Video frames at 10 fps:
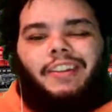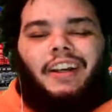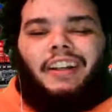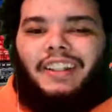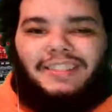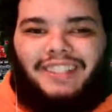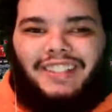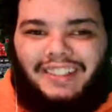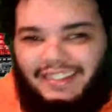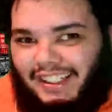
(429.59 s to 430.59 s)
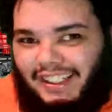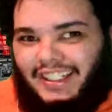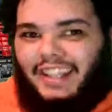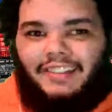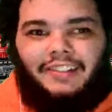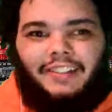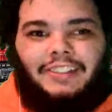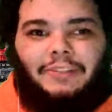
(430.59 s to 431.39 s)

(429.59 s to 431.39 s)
Like that's not Illinois.